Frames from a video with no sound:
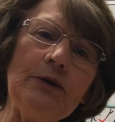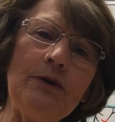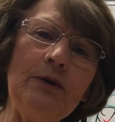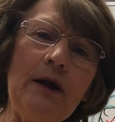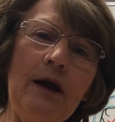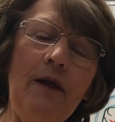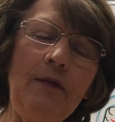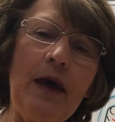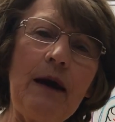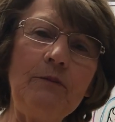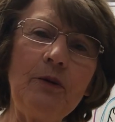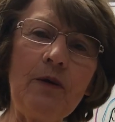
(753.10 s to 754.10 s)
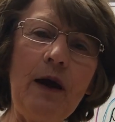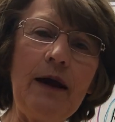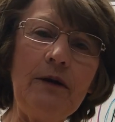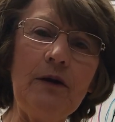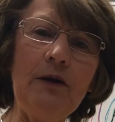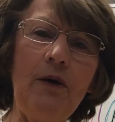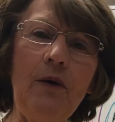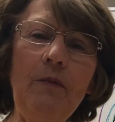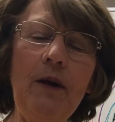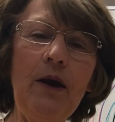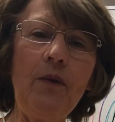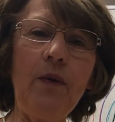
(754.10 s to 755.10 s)
to that parietal lobe,
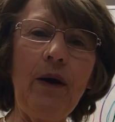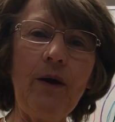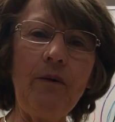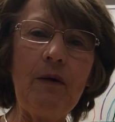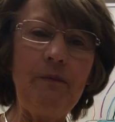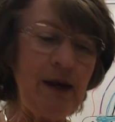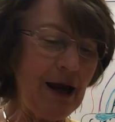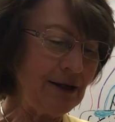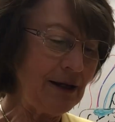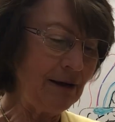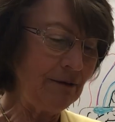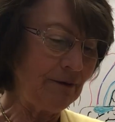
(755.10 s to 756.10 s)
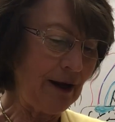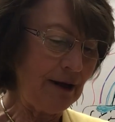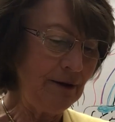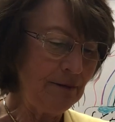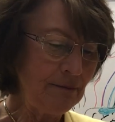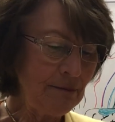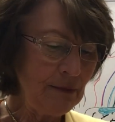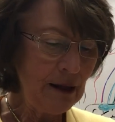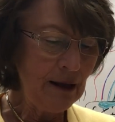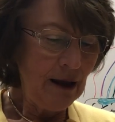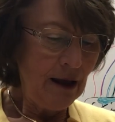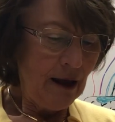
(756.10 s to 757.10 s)
where it will be identified.
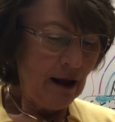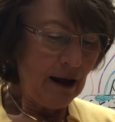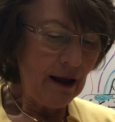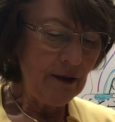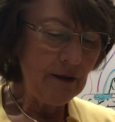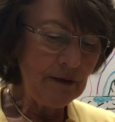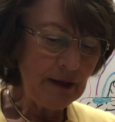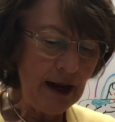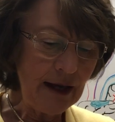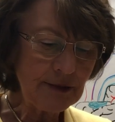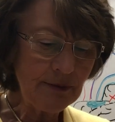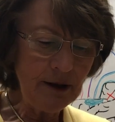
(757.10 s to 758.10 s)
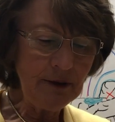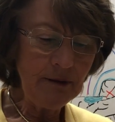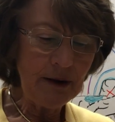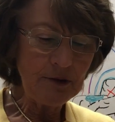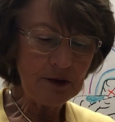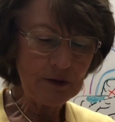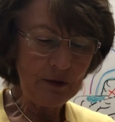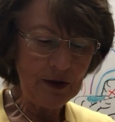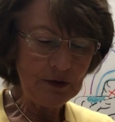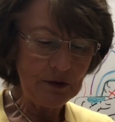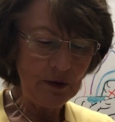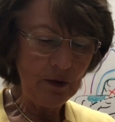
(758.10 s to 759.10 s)
The next one, I'm just going
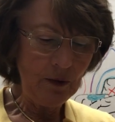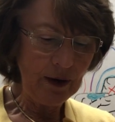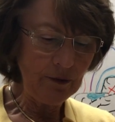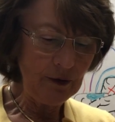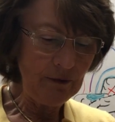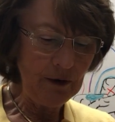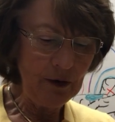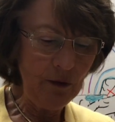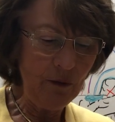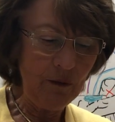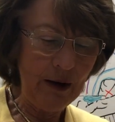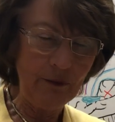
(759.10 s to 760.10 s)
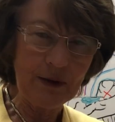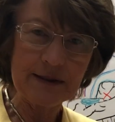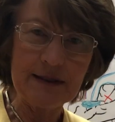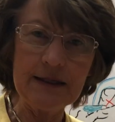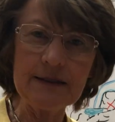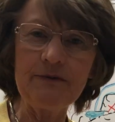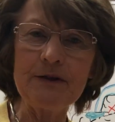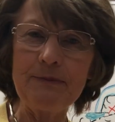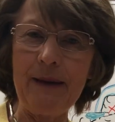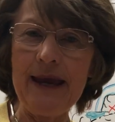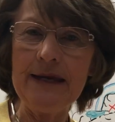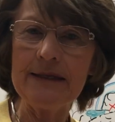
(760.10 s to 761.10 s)
to do a quick review. What was this
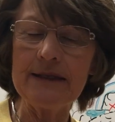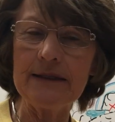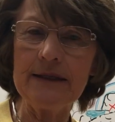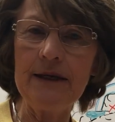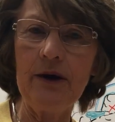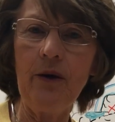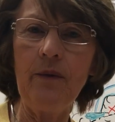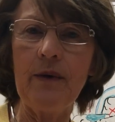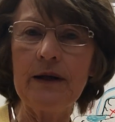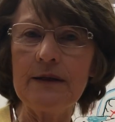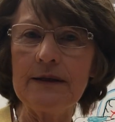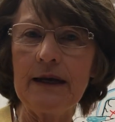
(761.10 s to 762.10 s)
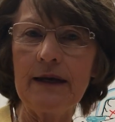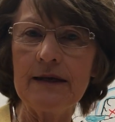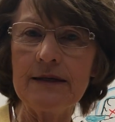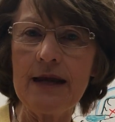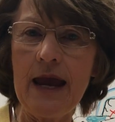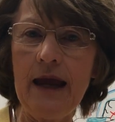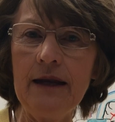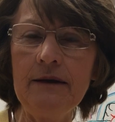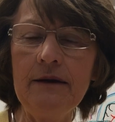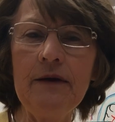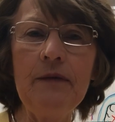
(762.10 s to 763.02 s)
space that's here? What does it contain?